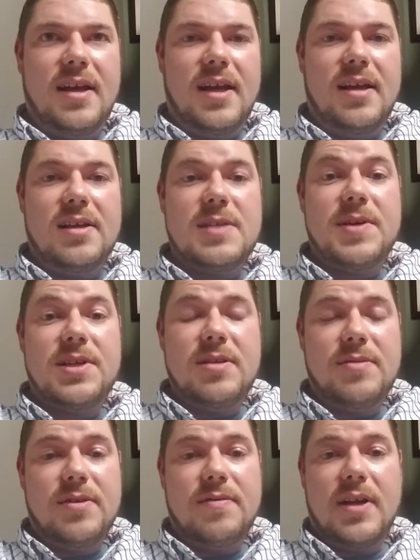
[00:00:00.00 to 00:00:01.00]
Especially
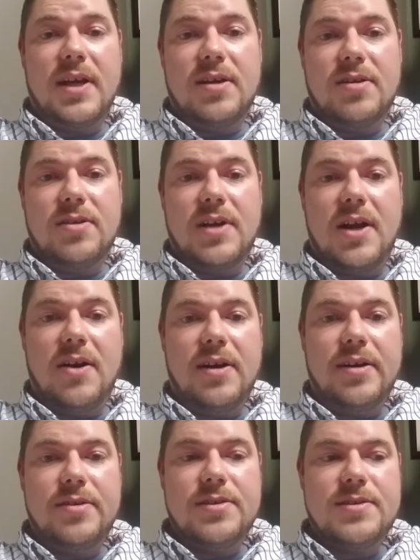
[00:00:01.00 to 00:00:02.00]
when you're flying on other
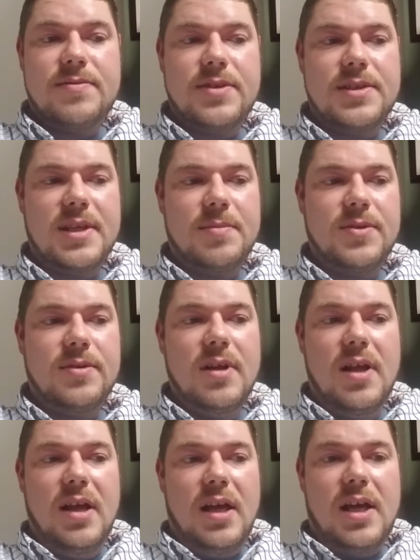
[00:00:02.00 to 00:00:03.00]
carriers. For example,
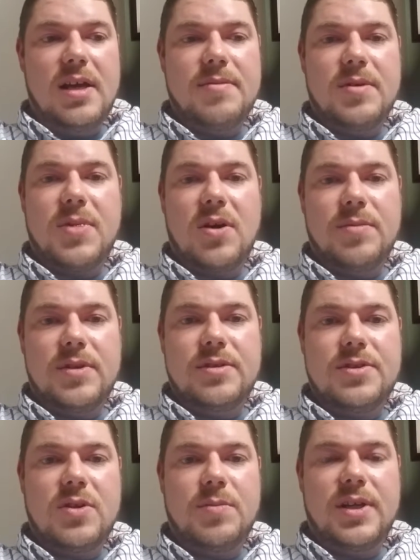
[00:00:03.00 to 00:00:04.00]
I have an apartment in
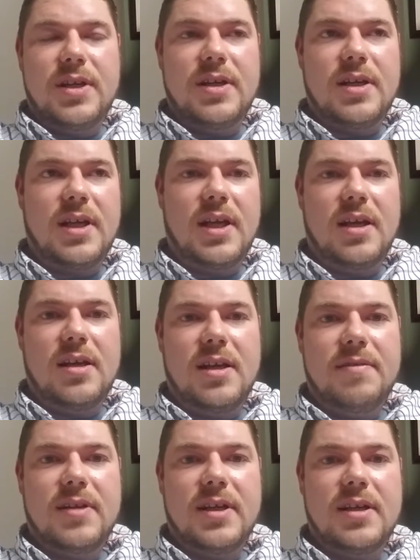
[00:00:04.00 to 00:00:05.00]
Germany, and I
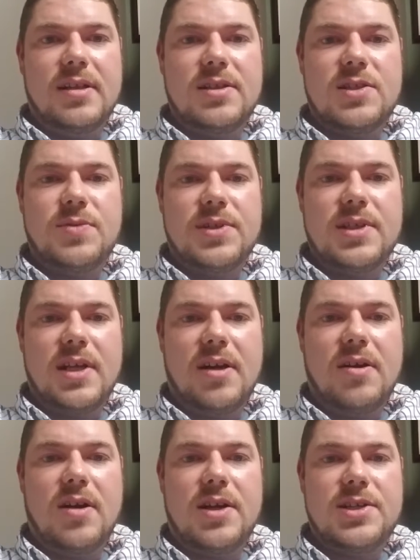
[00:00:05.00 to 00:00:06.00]
fly on Swiss
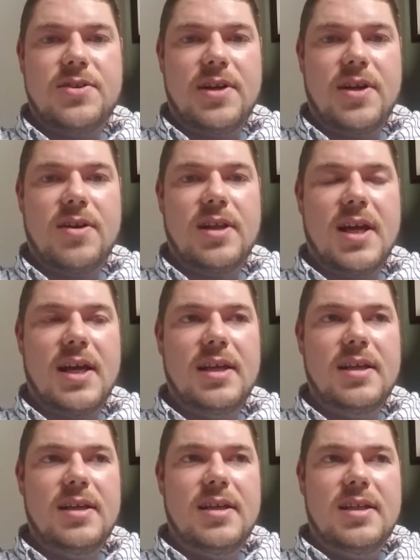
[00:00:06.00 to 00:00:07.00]
Air or Austrian Air a lot,
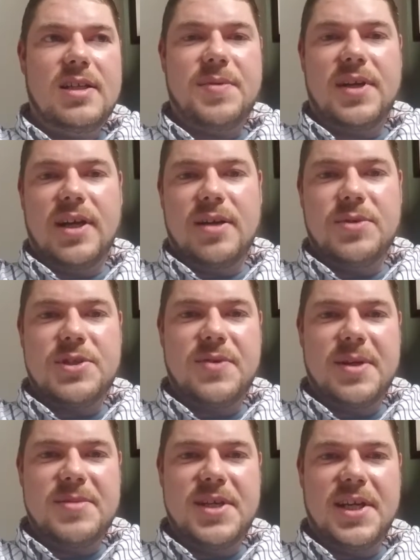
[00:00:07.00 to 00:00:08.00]
depending on which
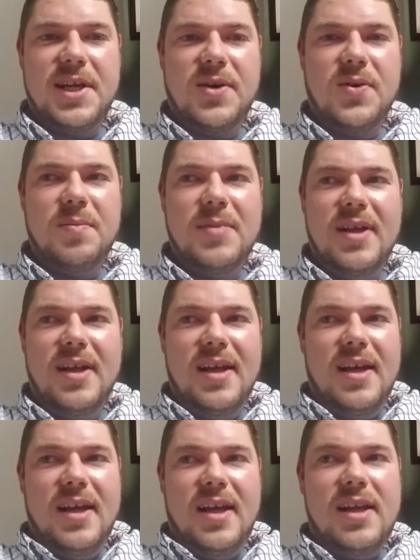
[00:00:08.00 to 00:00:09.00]
way I'm taking home.
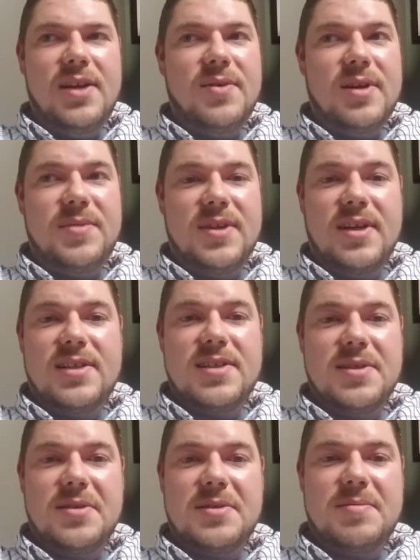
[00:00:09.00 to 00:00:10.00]
And you want to be nice
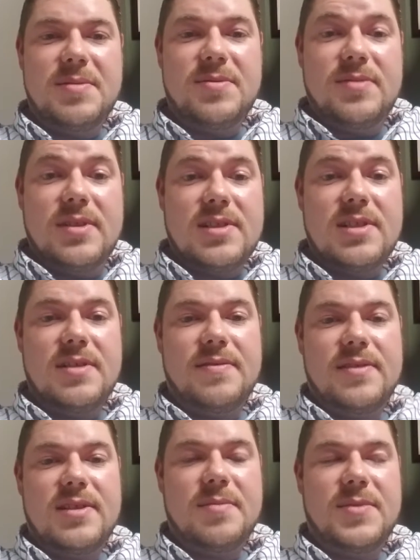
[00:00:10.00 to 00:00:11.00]
to those people.
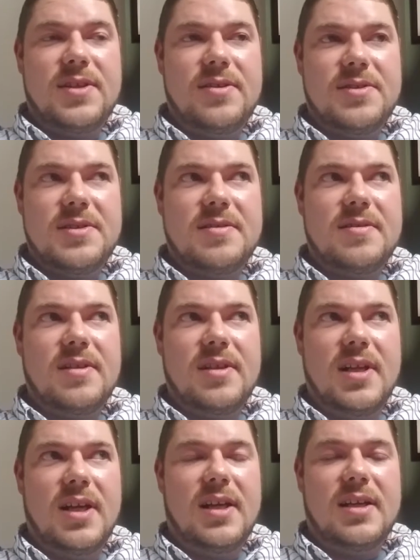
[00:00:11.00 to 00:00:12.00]
Some of those
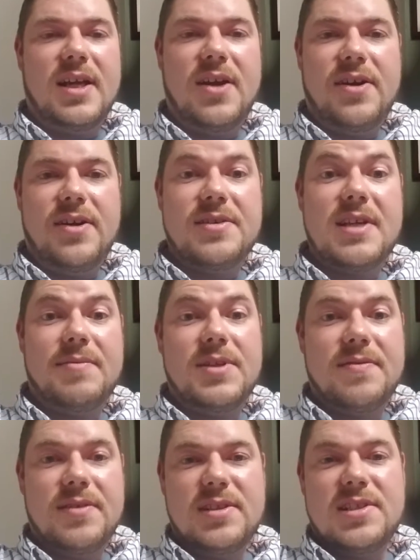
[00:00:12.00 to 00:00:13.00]
carriers have
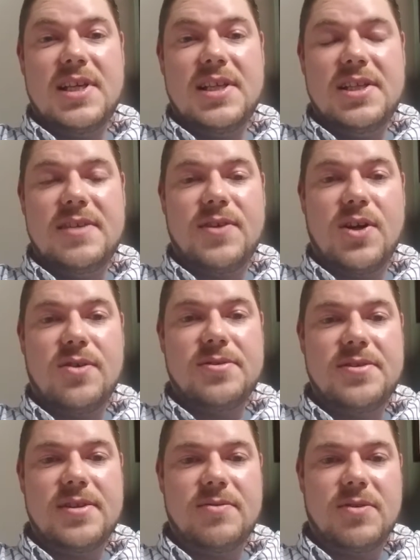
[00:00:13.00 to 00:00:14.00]
a slightly different
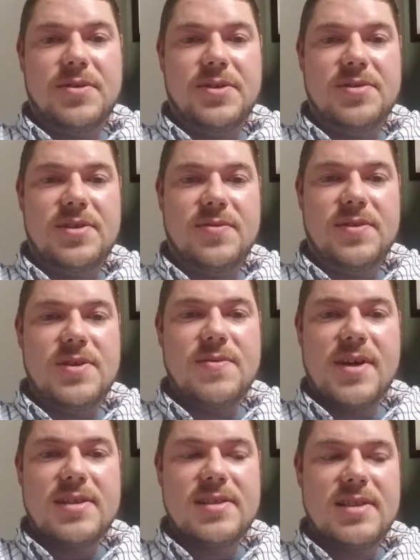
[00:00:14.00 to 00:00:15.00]
culture than what we're used to in the
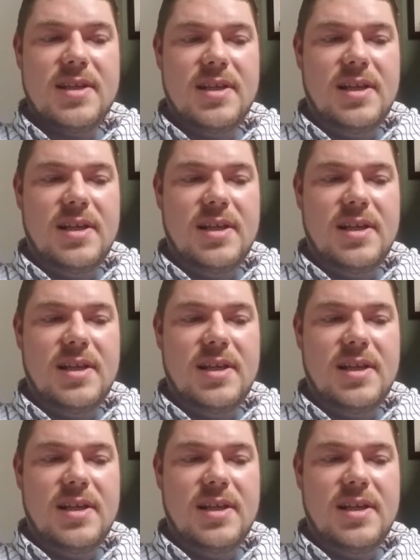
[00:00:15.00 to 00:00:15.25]
U.S.